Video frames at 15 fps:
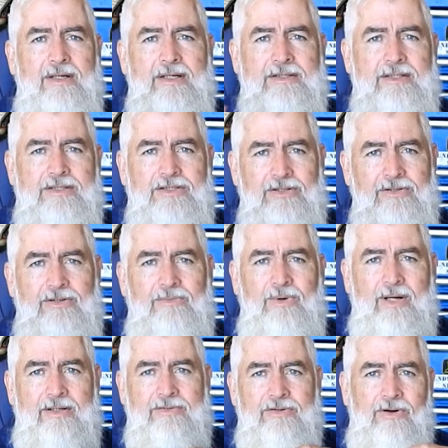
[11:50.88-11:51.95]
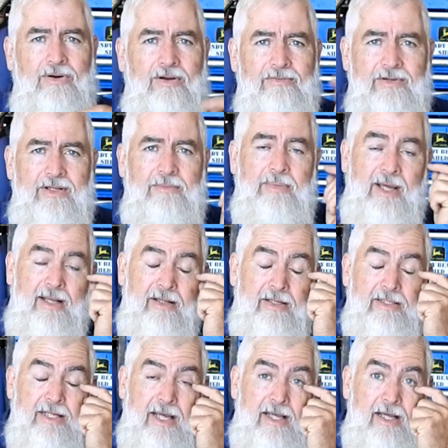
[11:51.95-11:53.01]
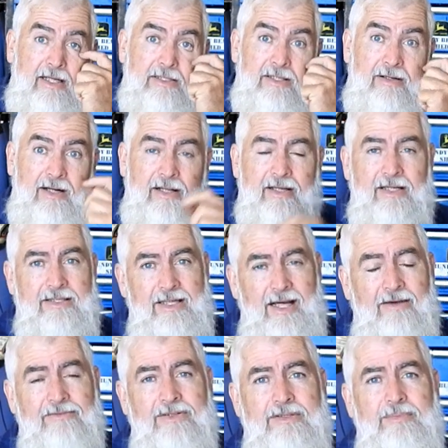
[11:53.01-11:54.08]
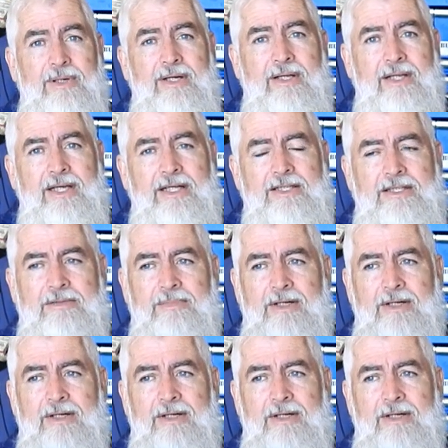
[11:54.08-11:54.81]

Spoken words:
it's a 2-to-1 drive in the back of the tacho, so it only goes half the speed of the engine.